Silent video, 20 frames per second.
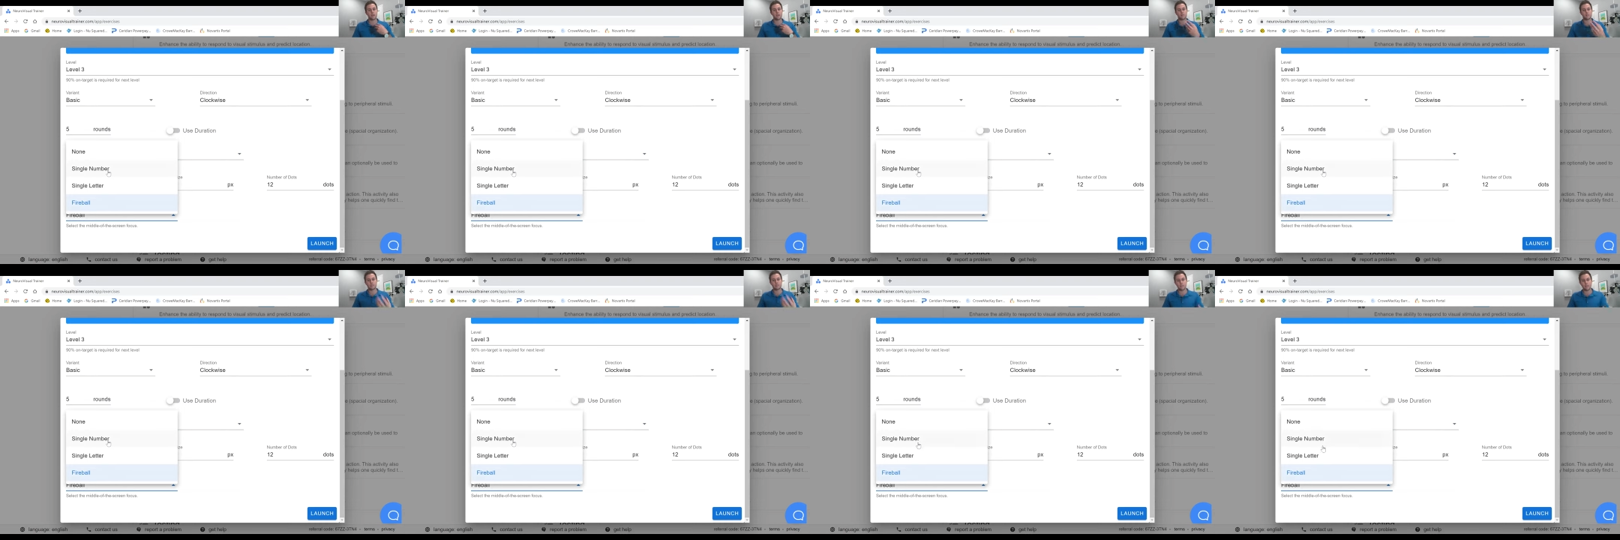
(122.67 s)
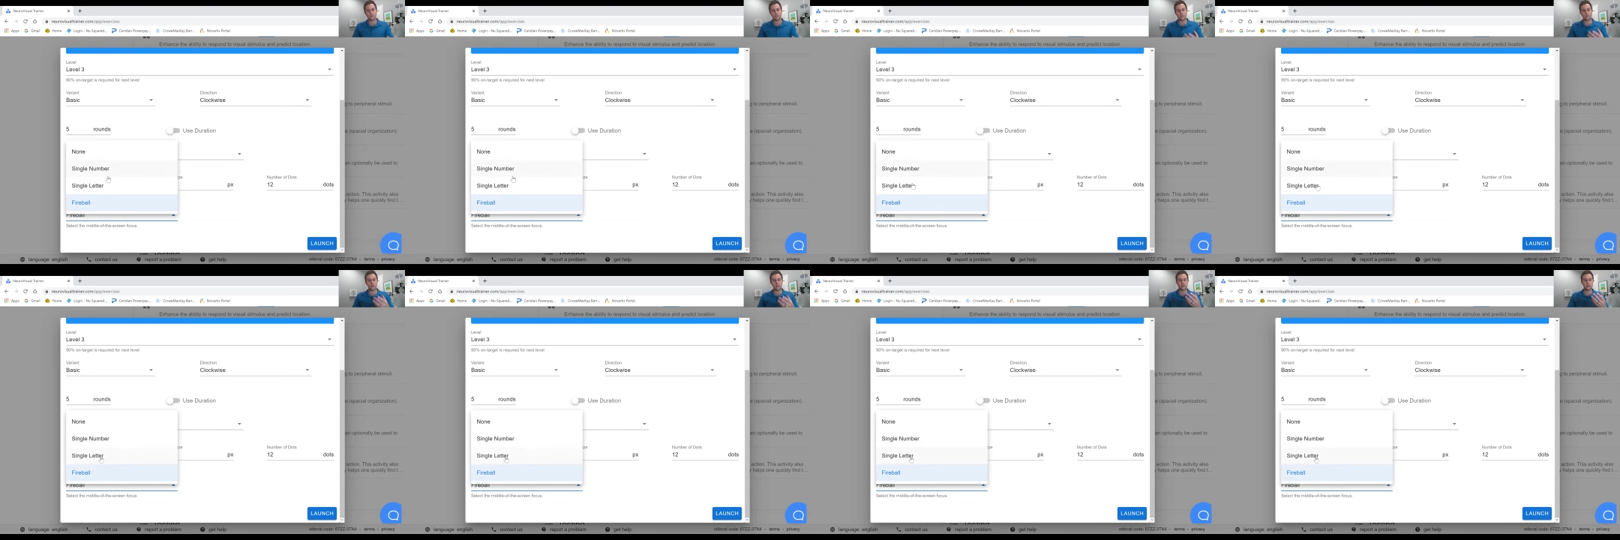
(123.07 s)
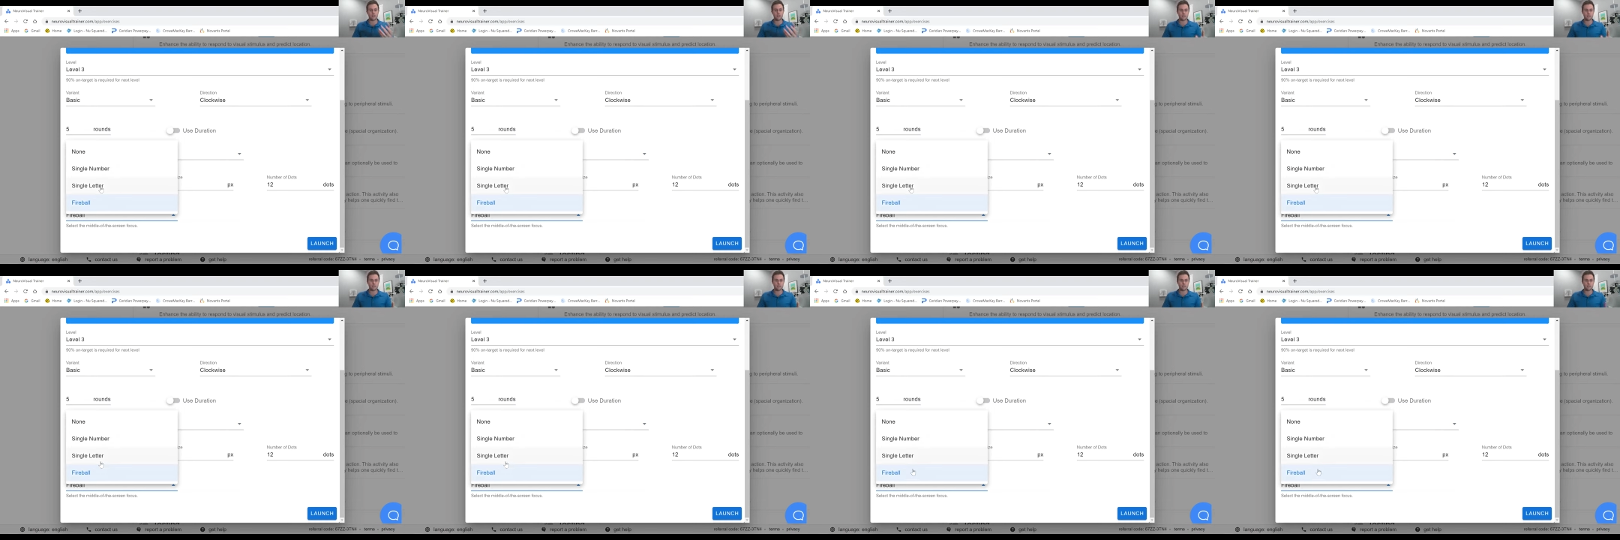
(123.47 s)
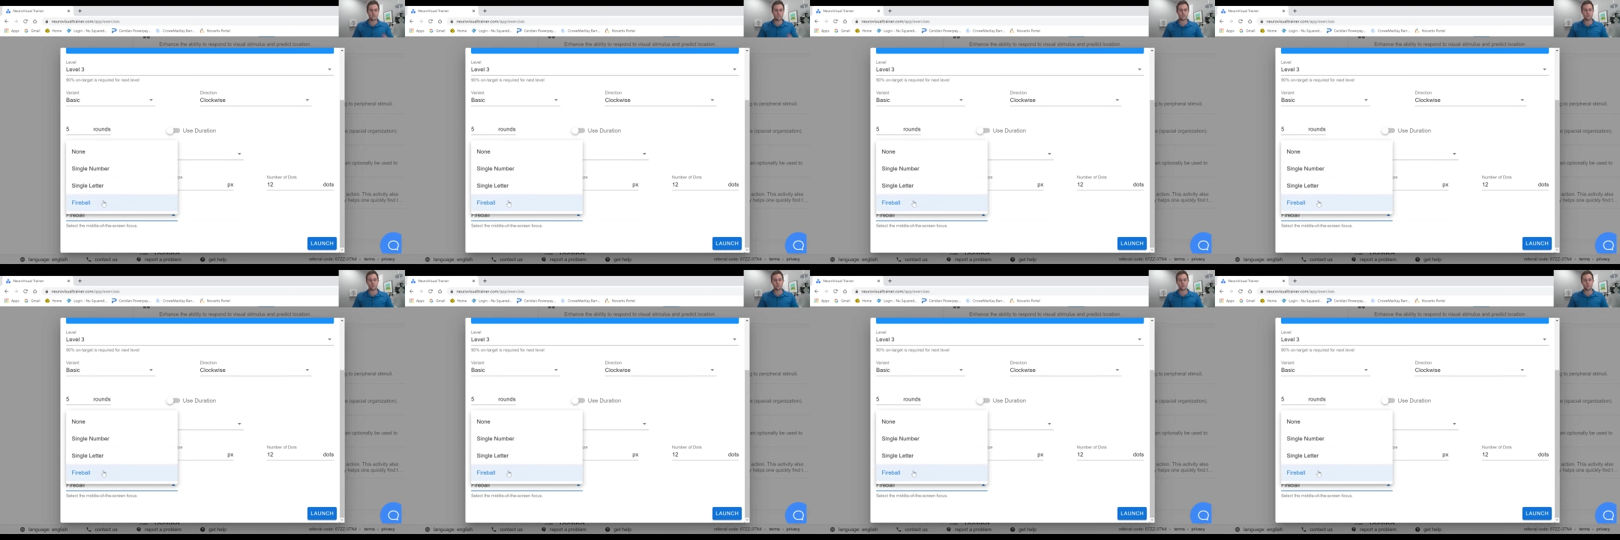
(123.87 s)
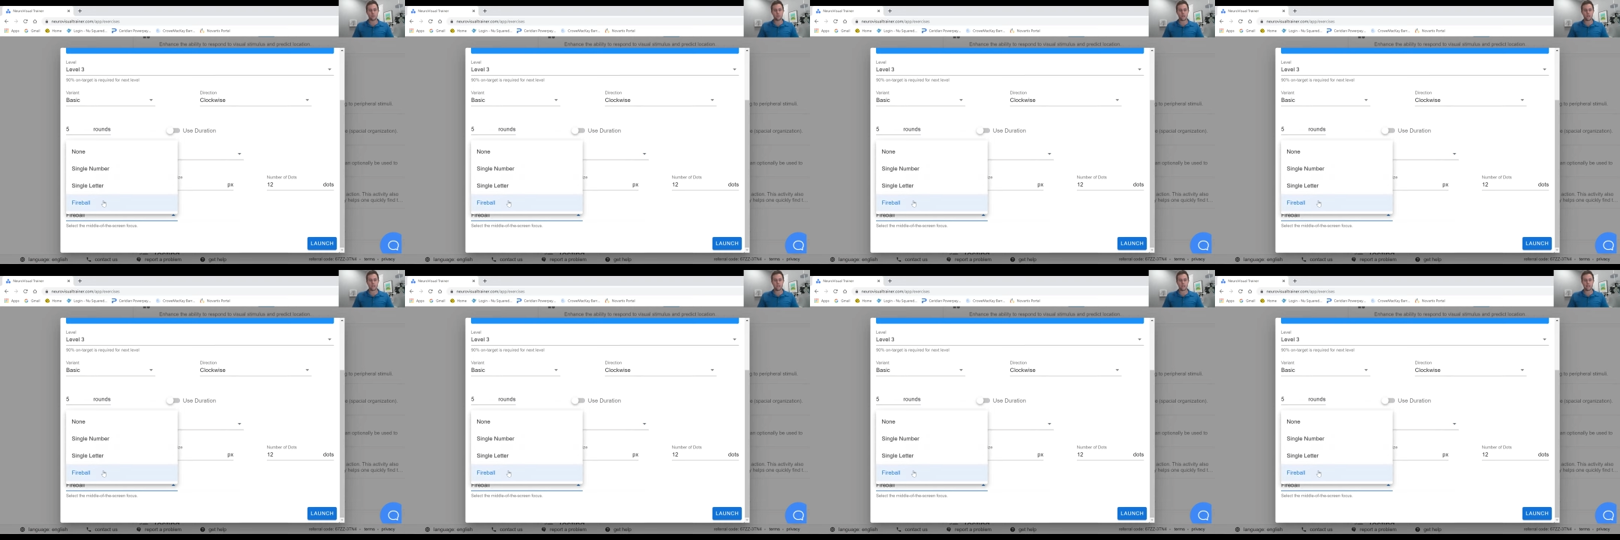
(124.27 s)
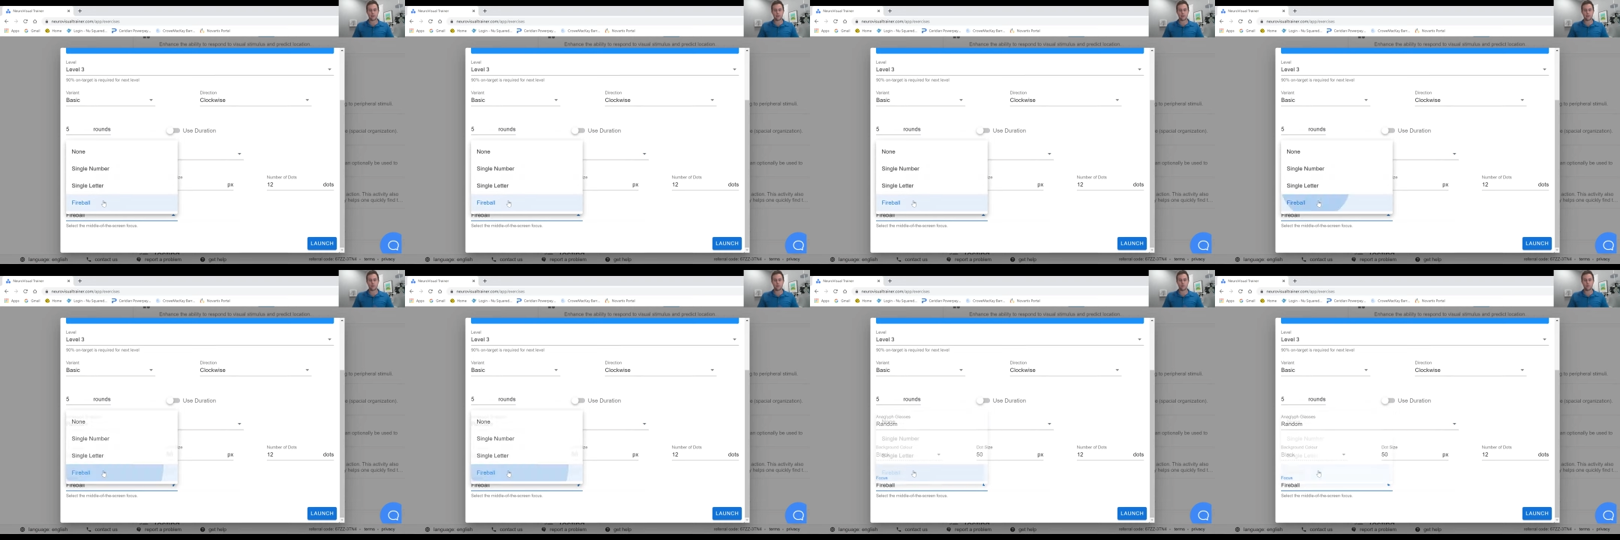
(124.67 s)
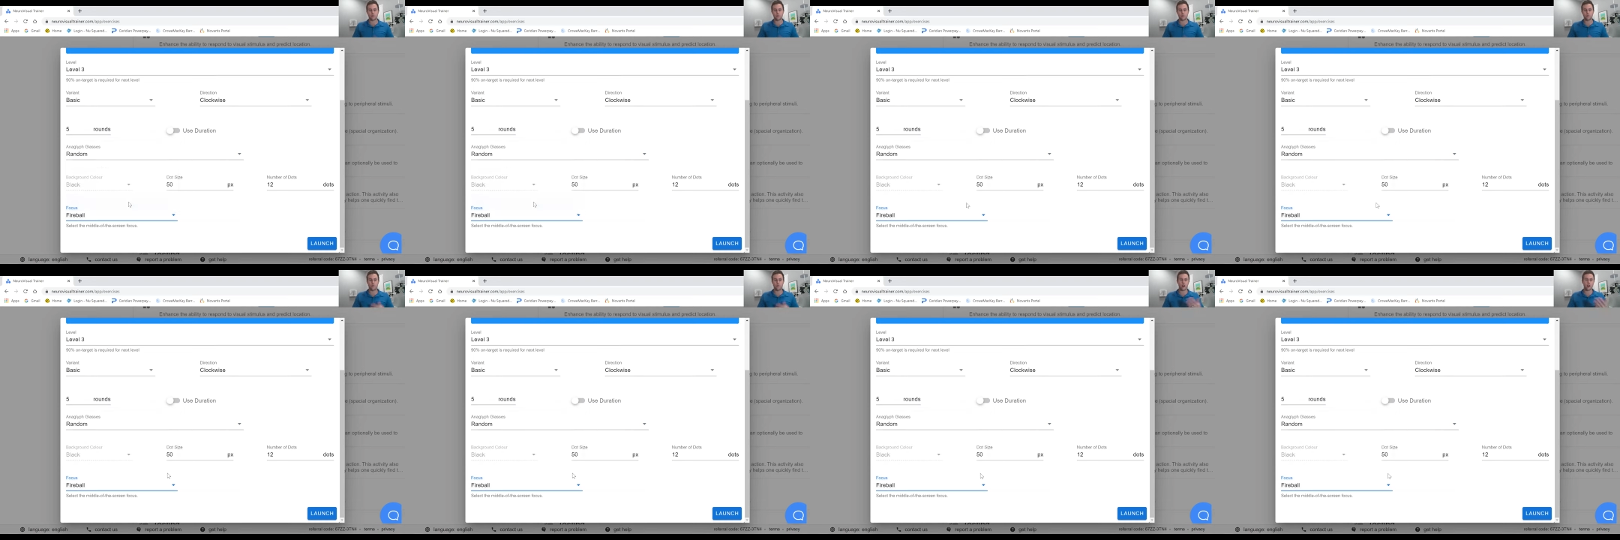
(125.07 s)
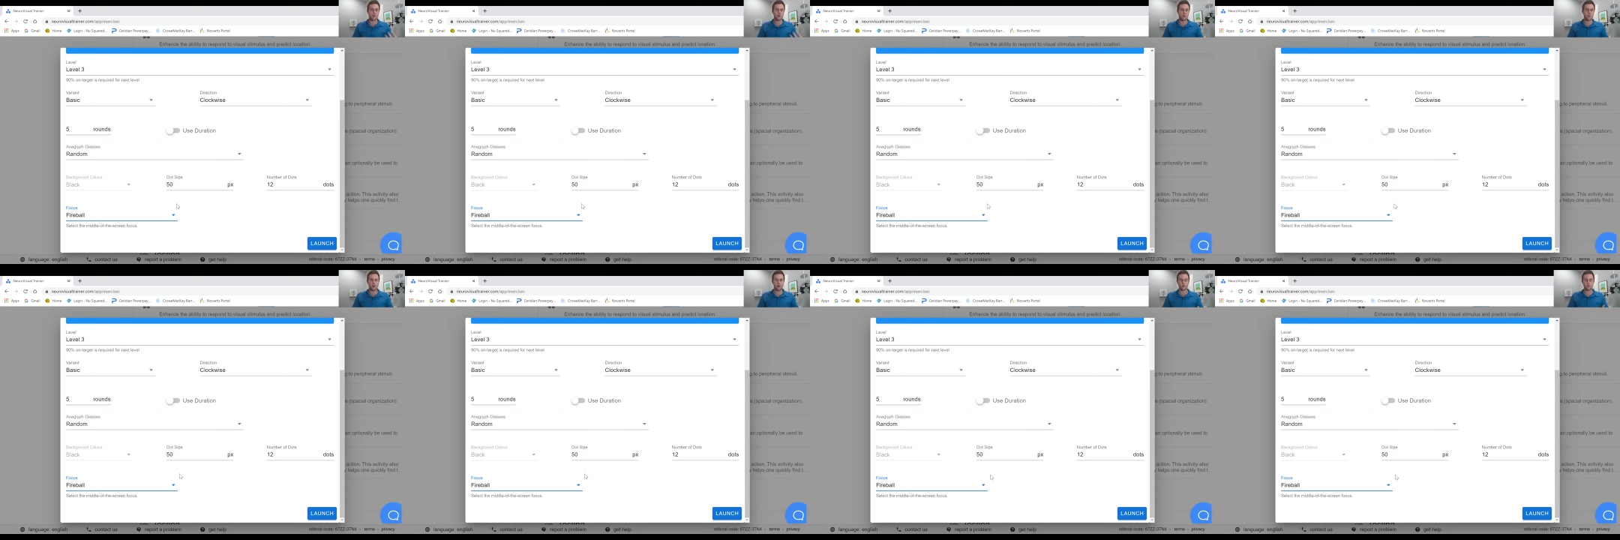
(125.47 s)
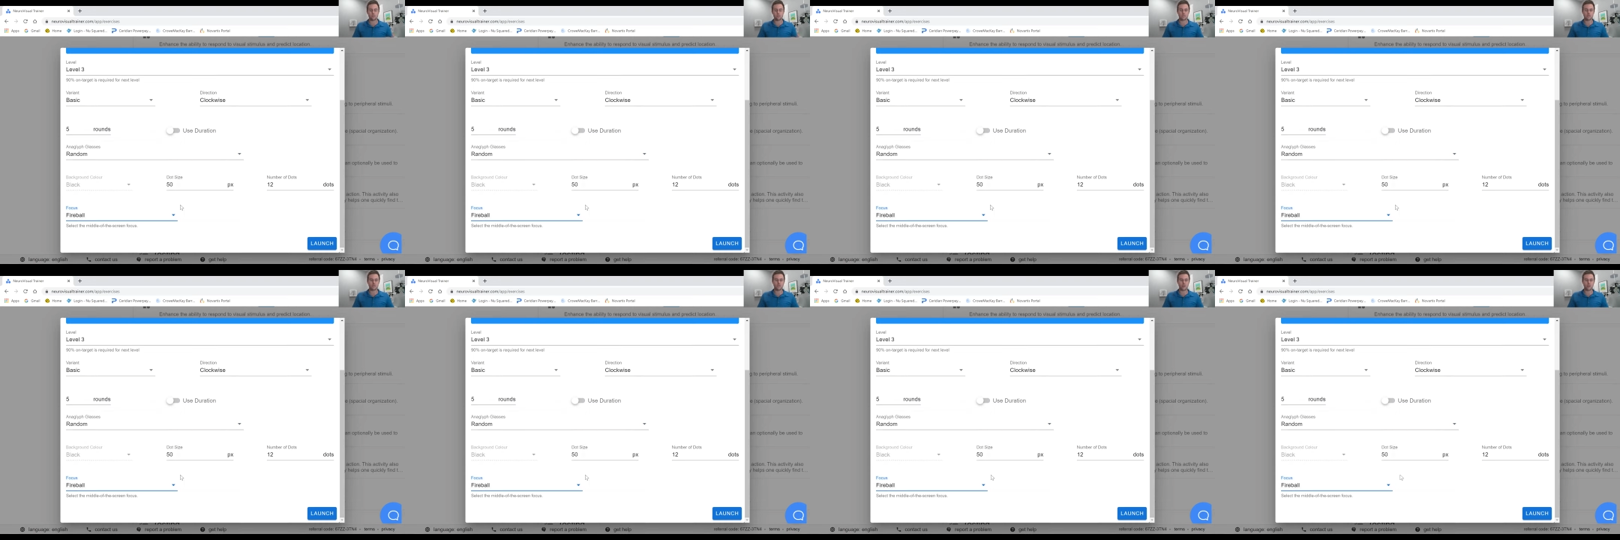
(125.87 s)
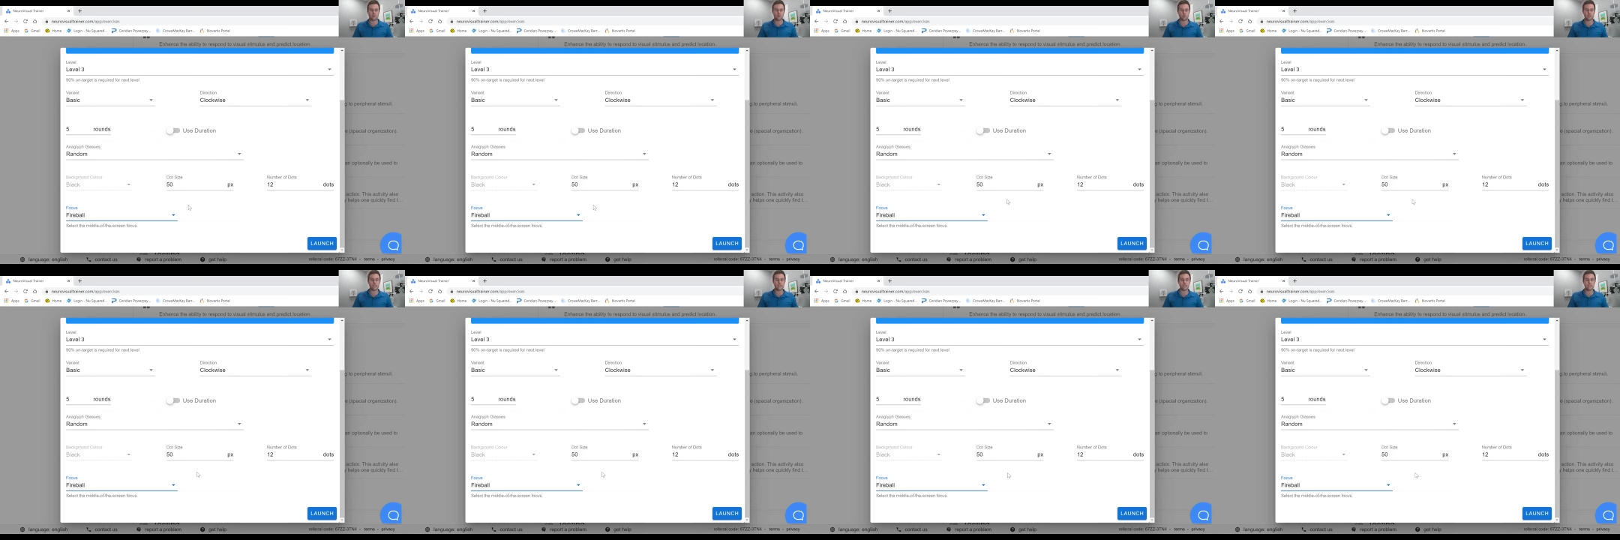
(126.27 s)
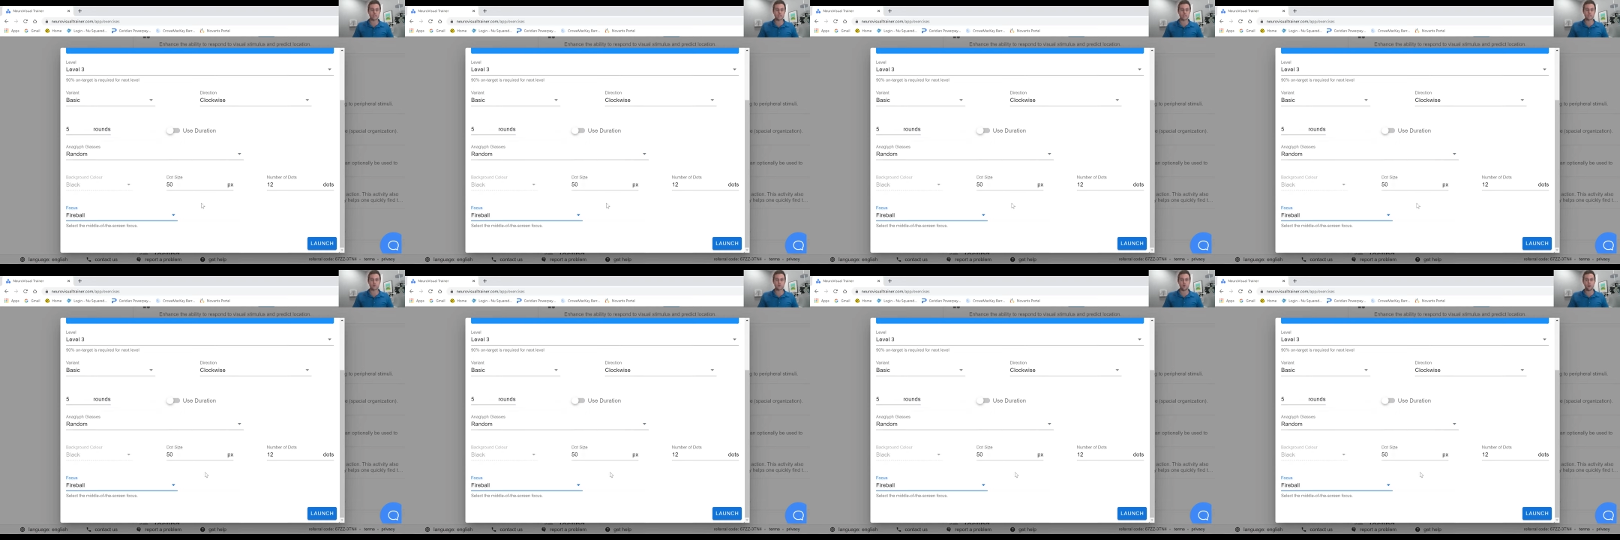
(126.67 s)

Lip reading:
(no speaker visible)